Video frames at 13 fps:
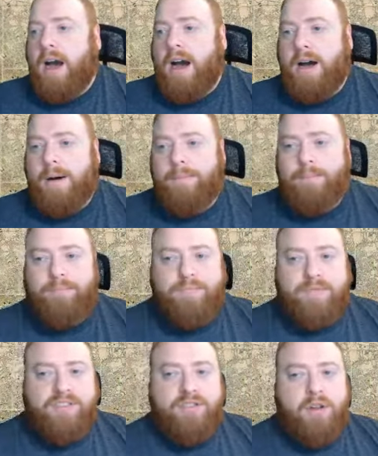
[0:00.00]
Um,
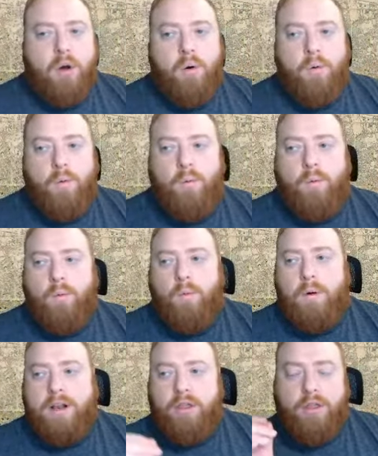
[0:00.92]
so
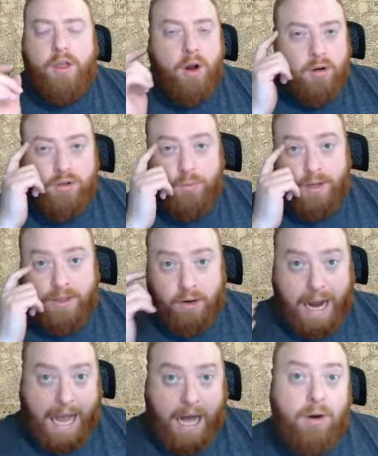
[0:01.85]
when they're doing
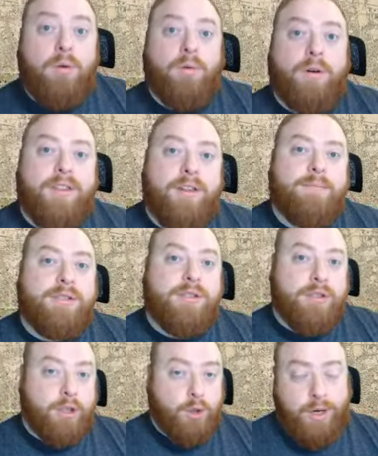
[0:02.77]
their
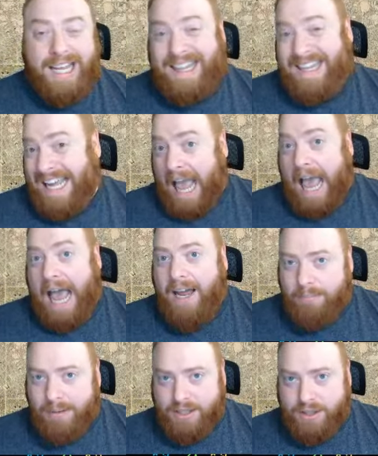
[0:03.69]
algorithms to create the
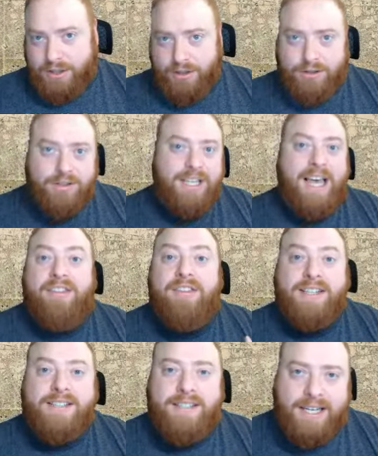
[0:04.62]
admixture, the
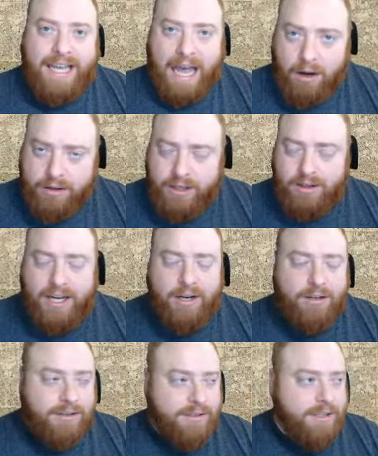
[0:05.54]
ethnicity
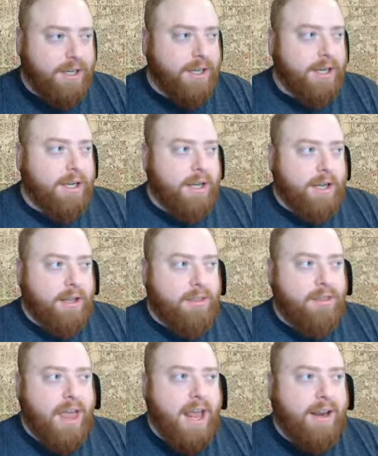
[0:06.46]
calculators,
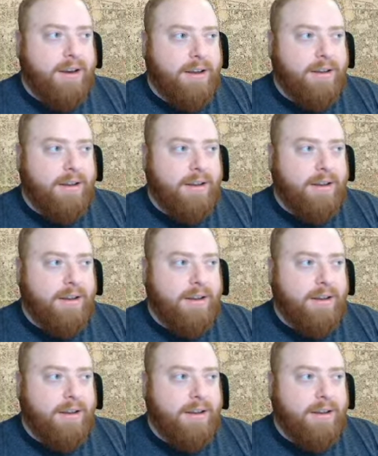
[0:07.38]
then